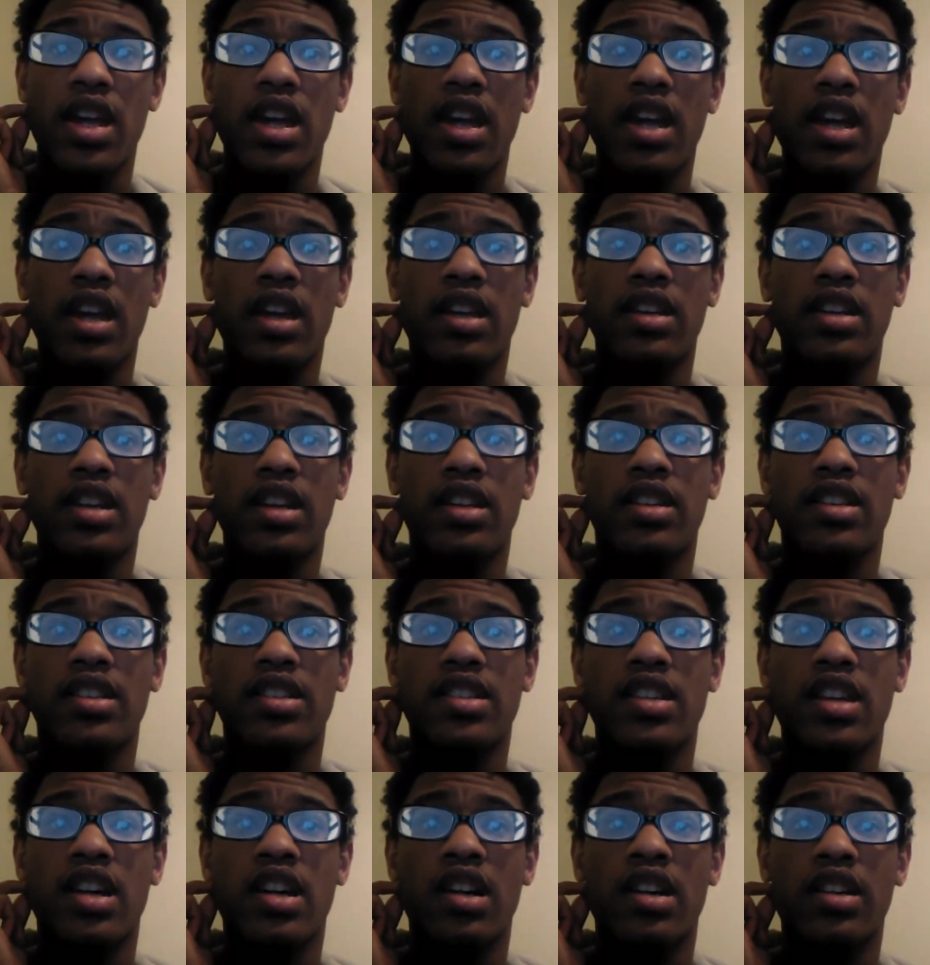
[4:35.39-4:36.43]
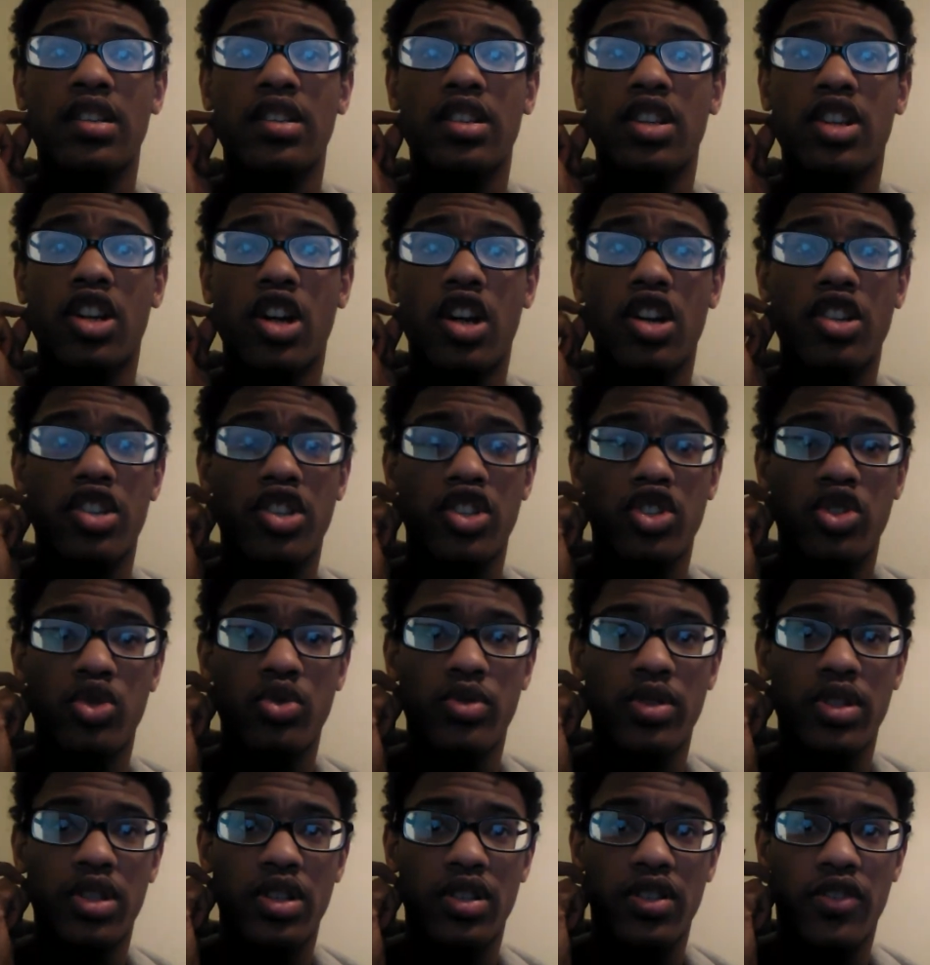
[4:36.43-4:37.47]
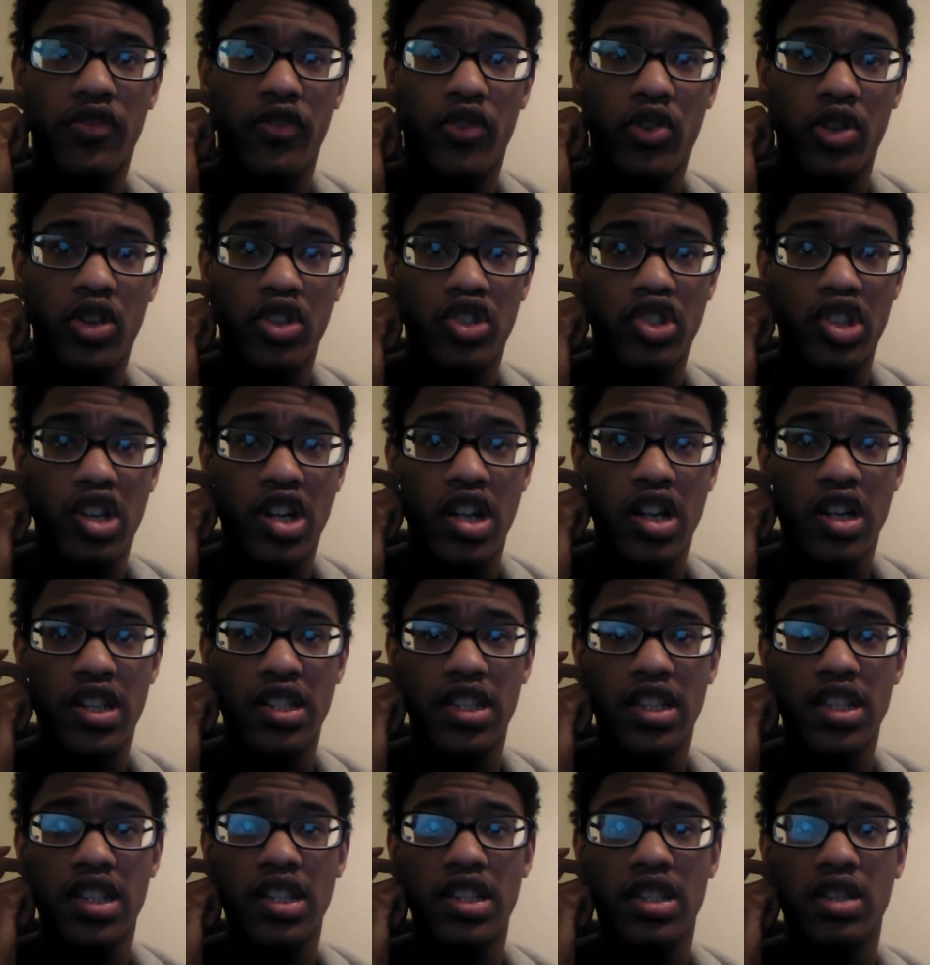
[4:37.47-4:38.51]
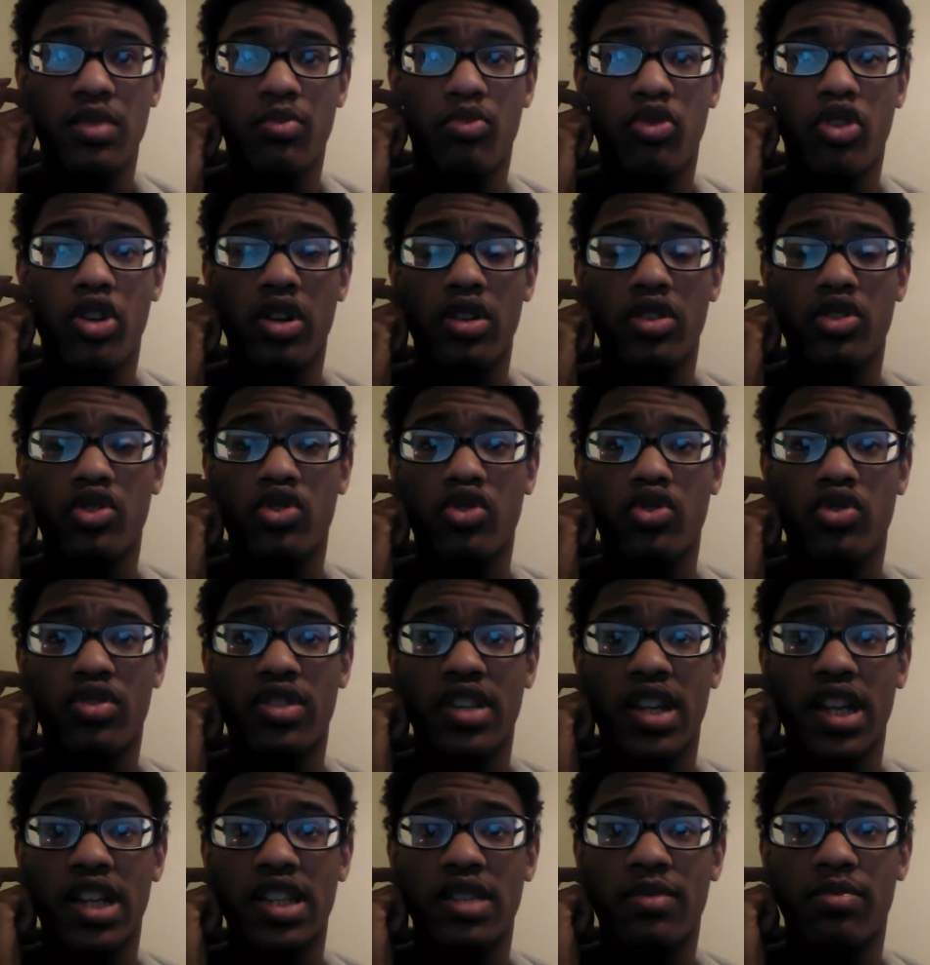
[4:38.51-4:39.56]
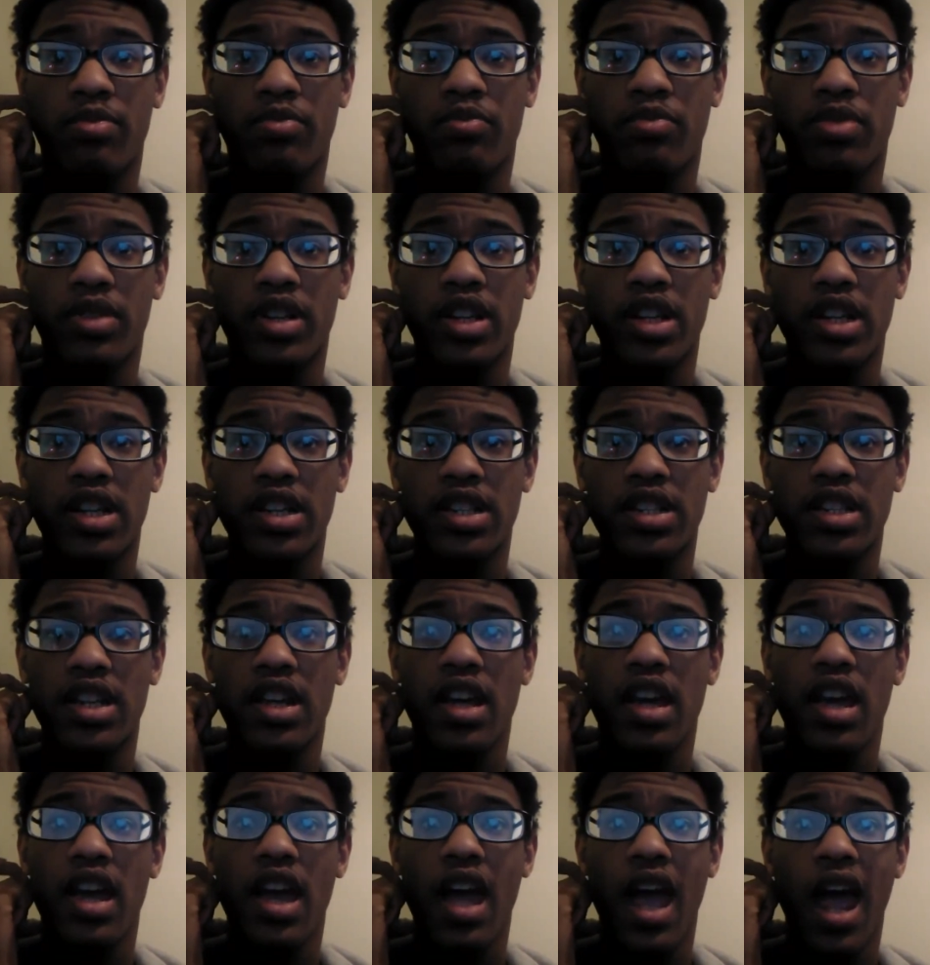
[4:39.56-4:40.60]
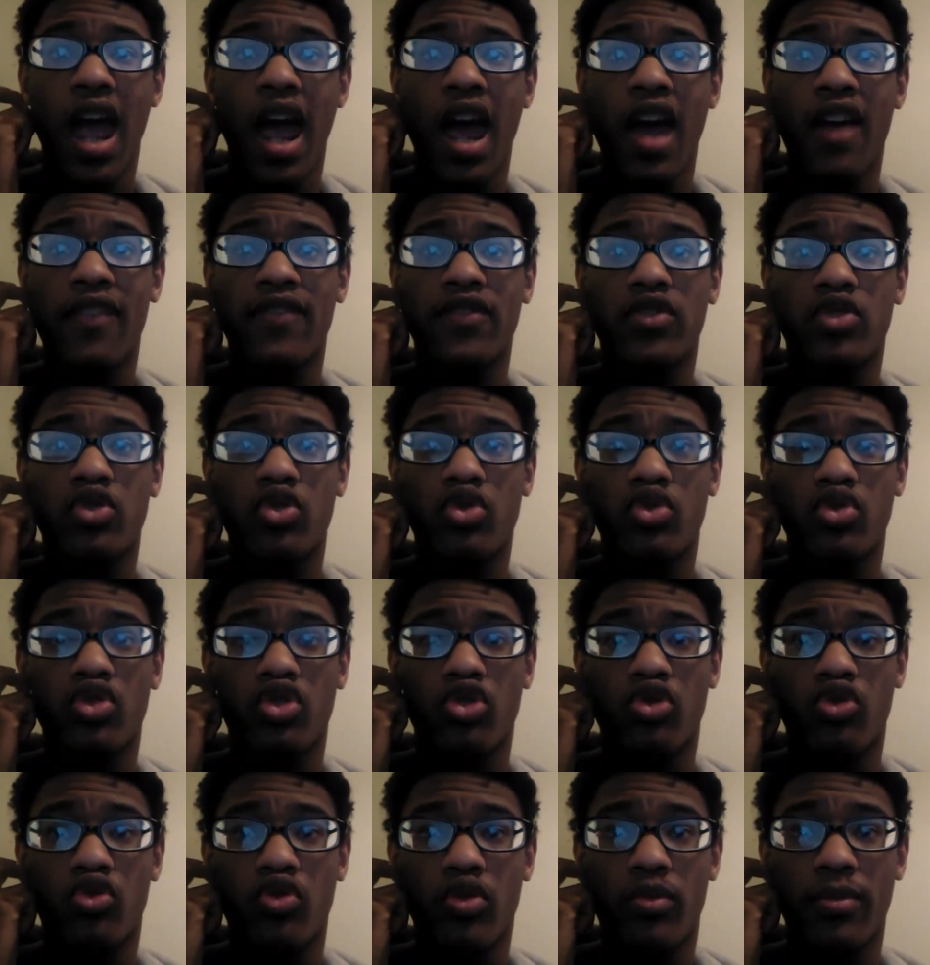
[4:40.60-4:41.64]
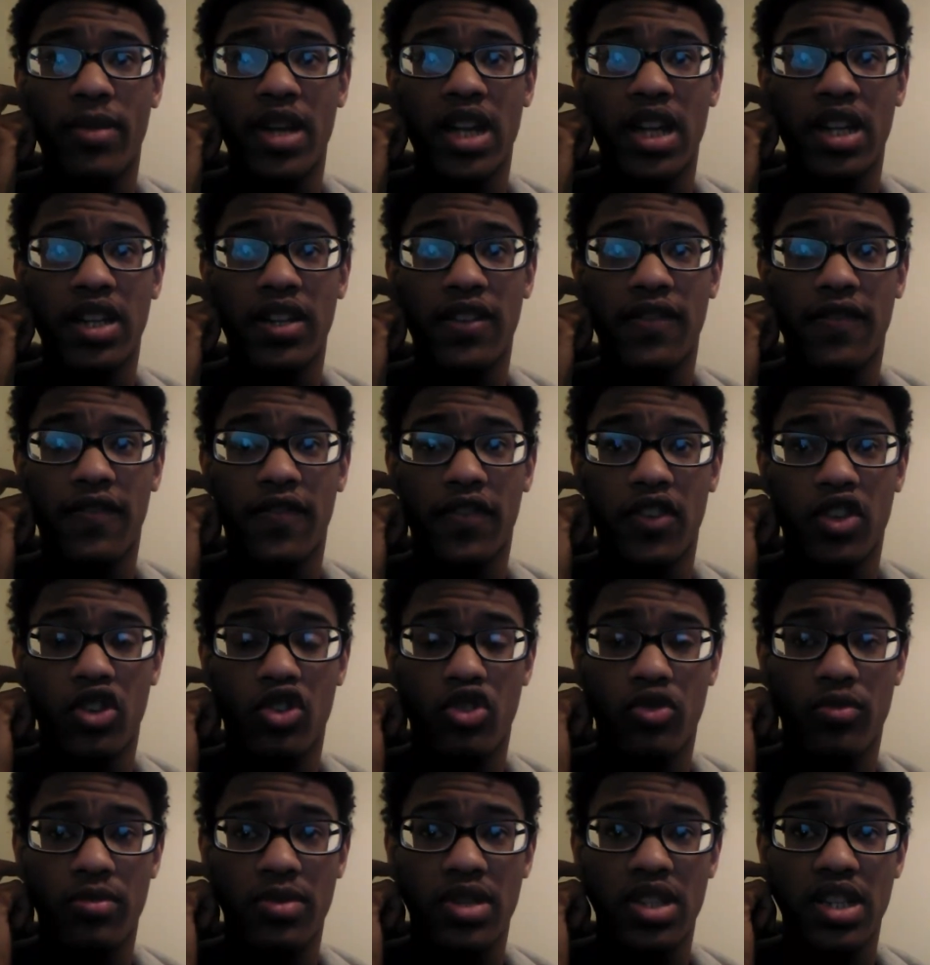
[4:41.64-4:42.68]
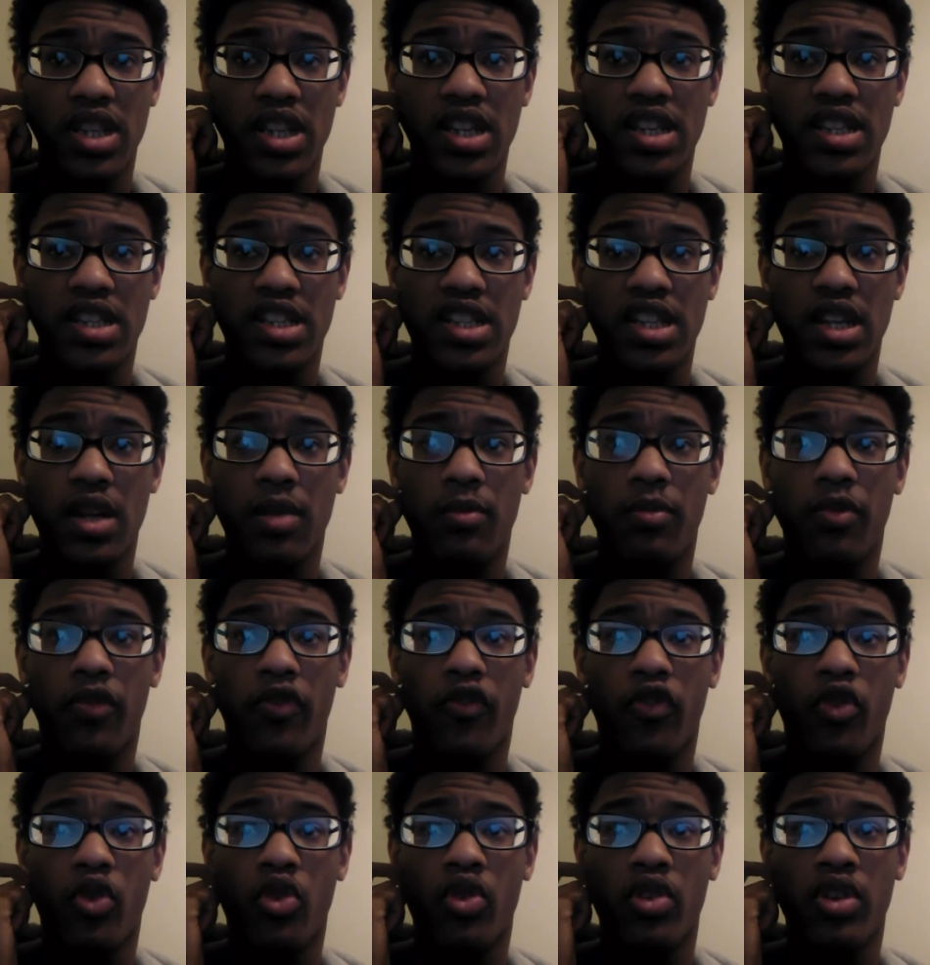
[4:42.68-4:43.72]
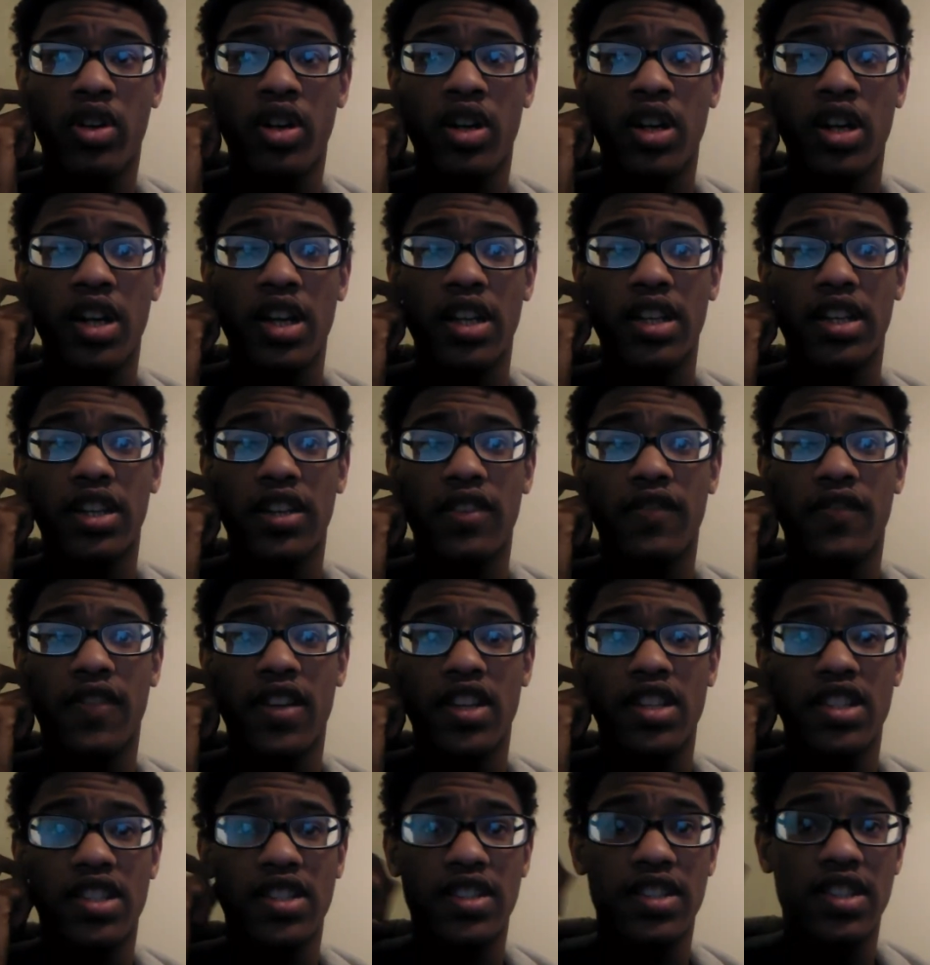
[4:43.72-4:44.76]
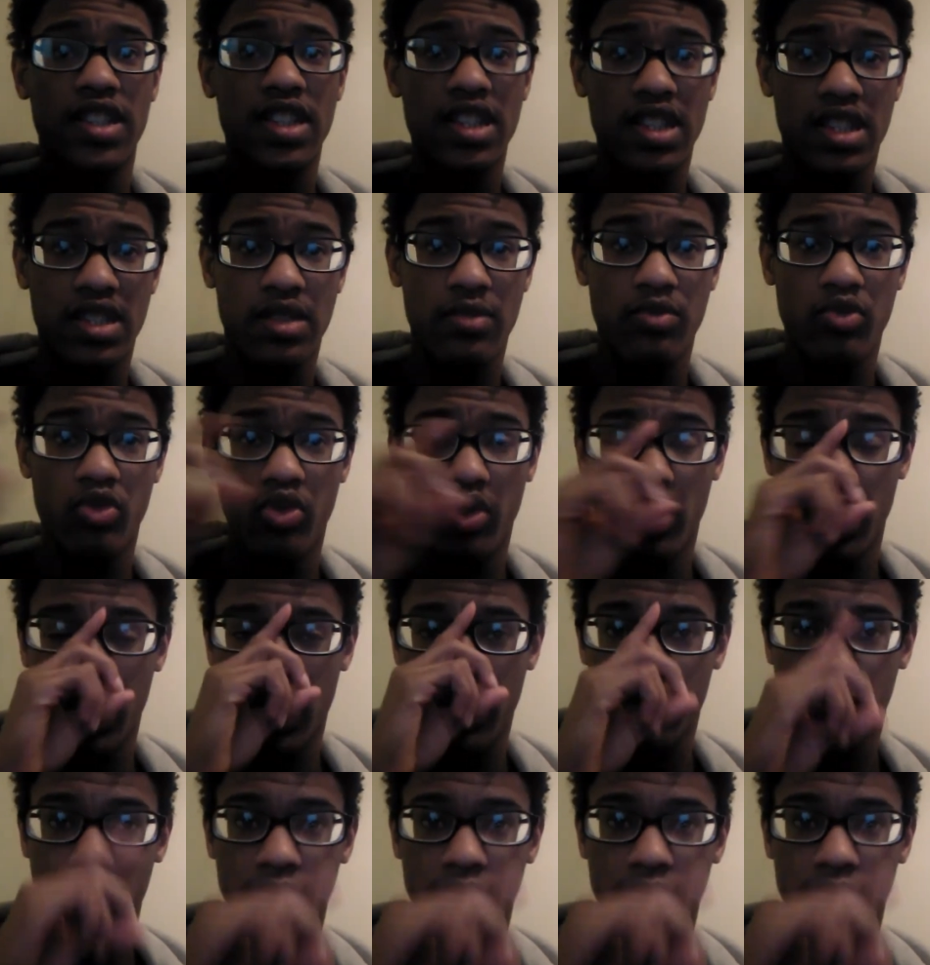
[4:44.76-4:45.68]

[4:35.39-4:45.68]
and they decide the continuity of the franchise is The Predator takes place after the remaining films and set before the events of this one.